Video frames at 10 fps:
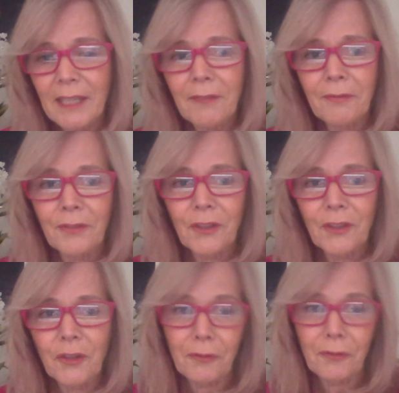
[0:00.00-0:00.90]
If
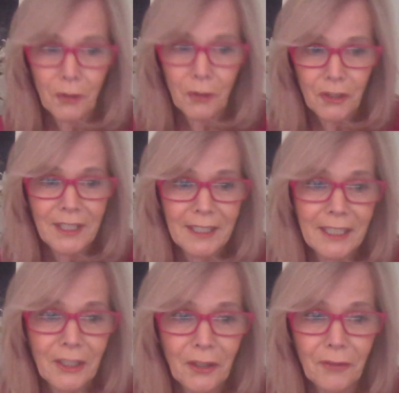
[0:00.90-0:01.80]
you're
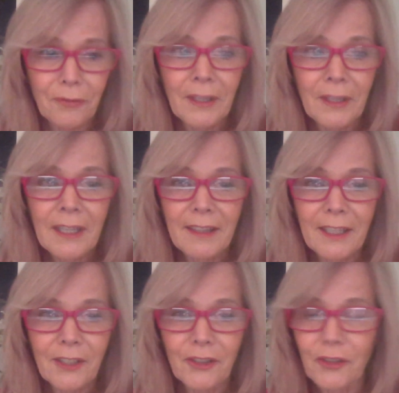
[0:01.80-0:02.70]
fortunate enough
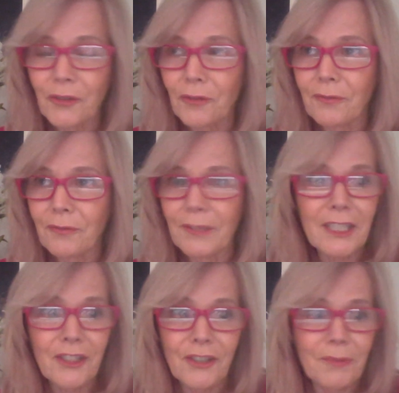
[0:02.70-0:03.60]
that you've
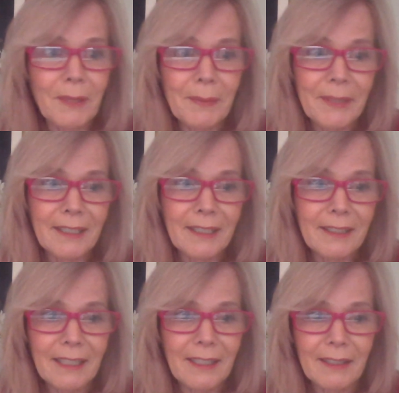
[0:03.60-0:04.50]
finished maybe
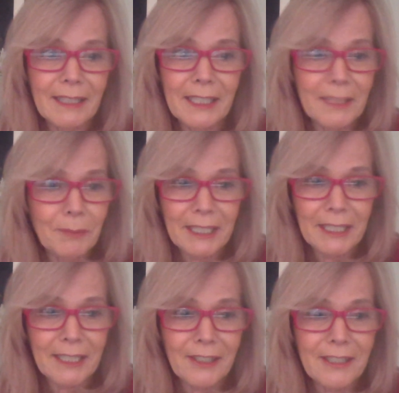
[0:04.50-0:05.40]
in a
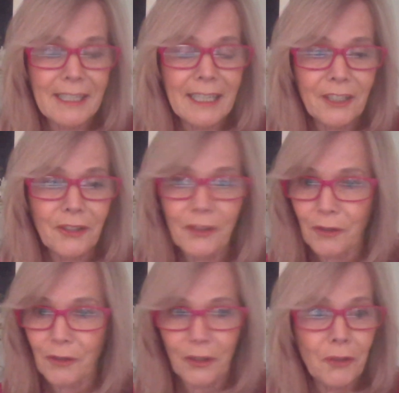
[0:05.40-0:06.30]
particular sector
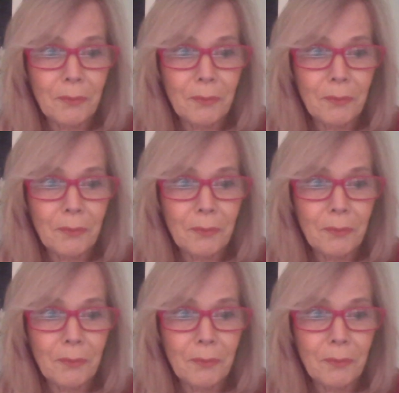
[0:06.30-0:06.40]
and you've